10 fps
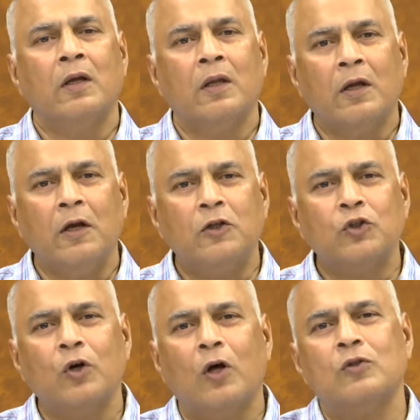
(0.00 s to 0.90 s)
it should
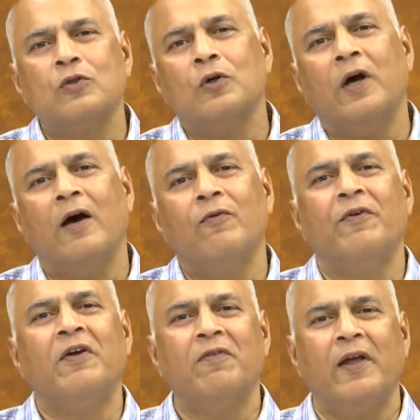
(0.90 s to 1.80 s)
also have
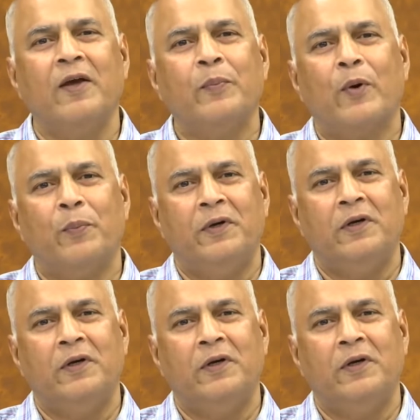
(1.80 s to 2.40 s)
wave like properties?